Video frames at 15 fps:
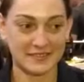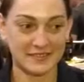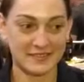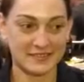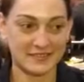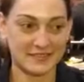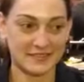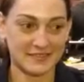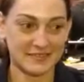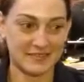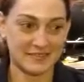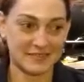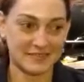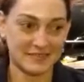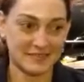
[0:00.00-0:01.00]

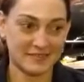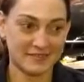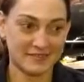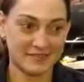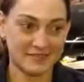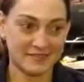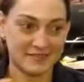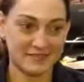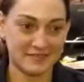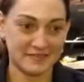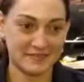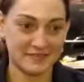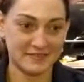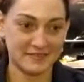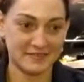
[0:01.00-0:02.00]

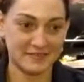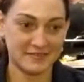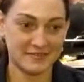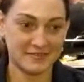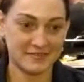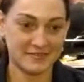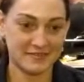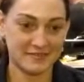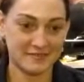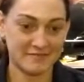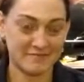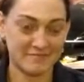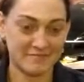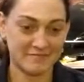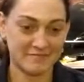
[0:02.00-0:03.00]

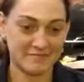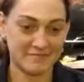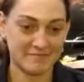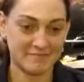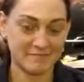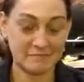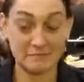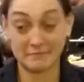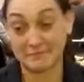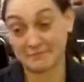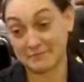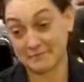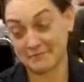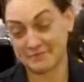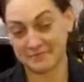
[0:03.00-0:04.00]

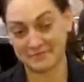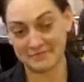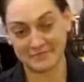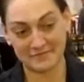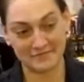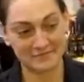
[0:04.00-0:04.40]
The person shown says nothing.